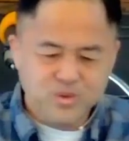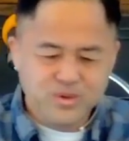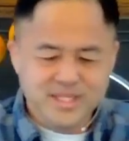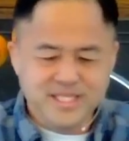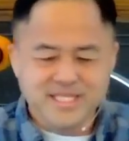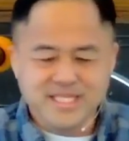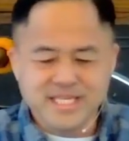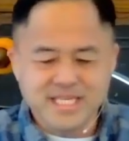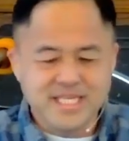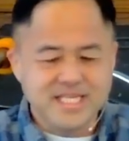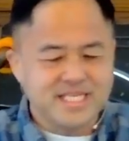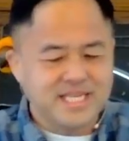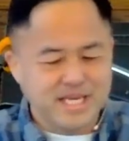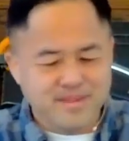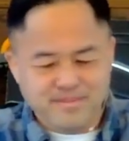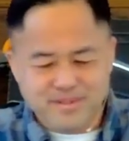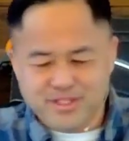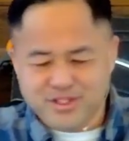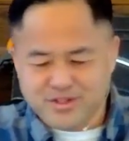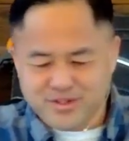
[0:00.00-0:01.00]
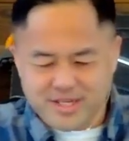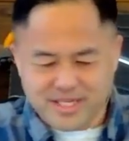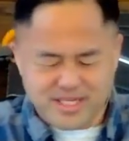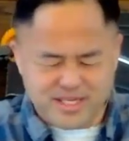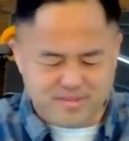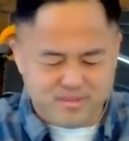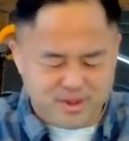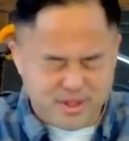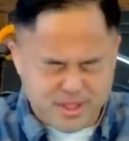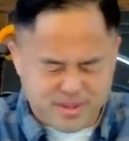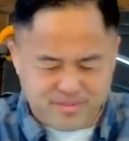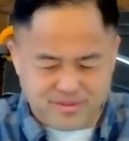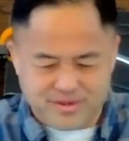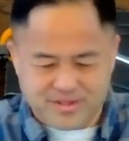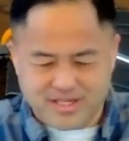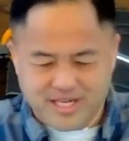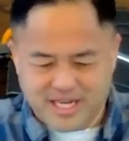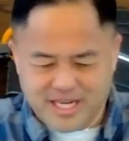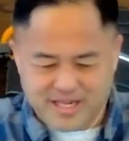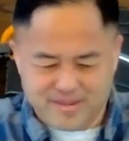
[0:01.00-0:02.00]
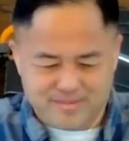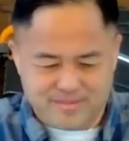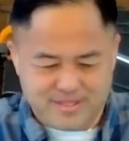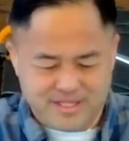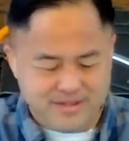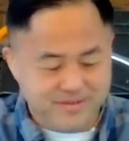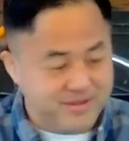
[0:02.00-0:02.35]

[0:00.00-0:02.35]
we see it demonstrated multiple times,